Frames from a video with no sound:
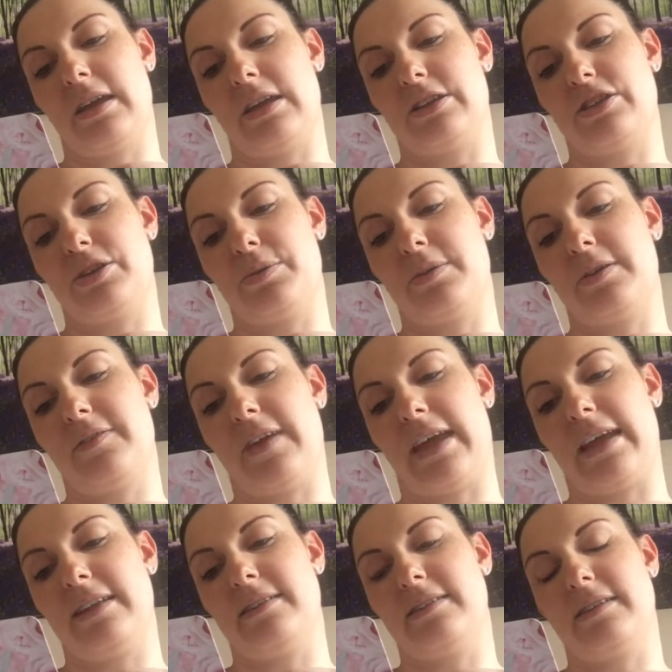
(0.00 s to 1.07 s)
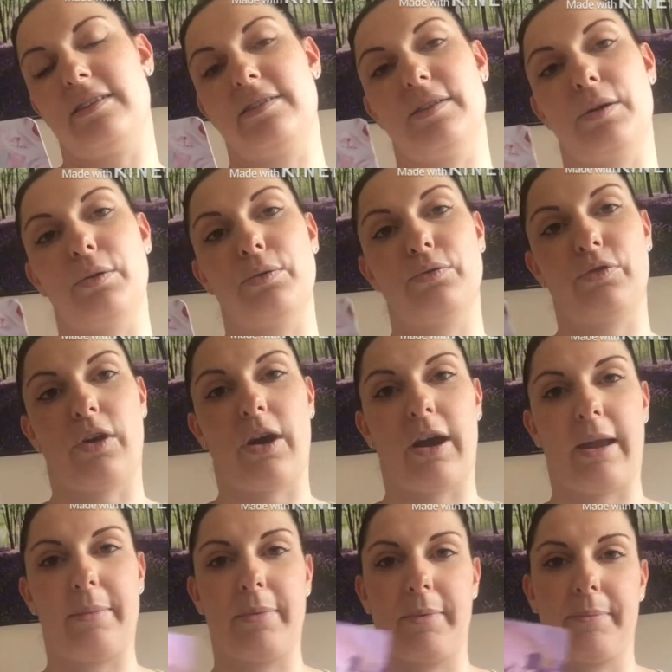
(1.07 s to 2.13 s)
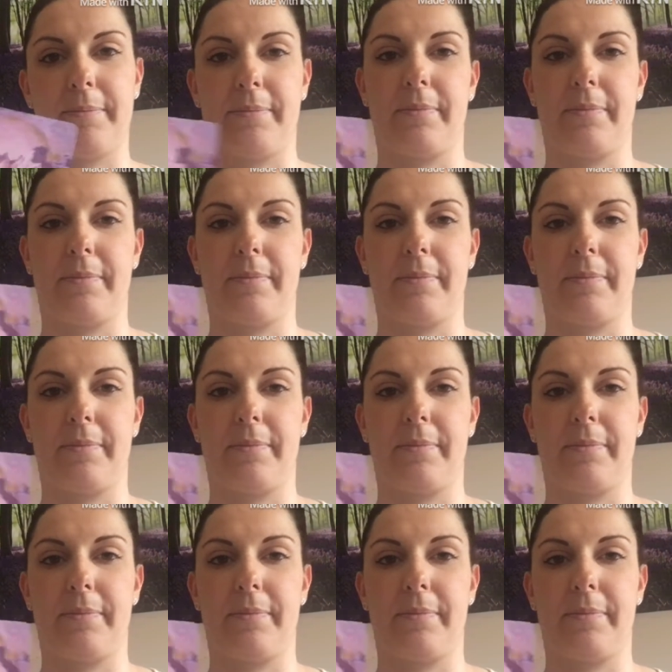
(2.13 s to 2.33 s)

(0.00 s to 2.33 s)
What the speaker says: Intuitive hits, soul tribe.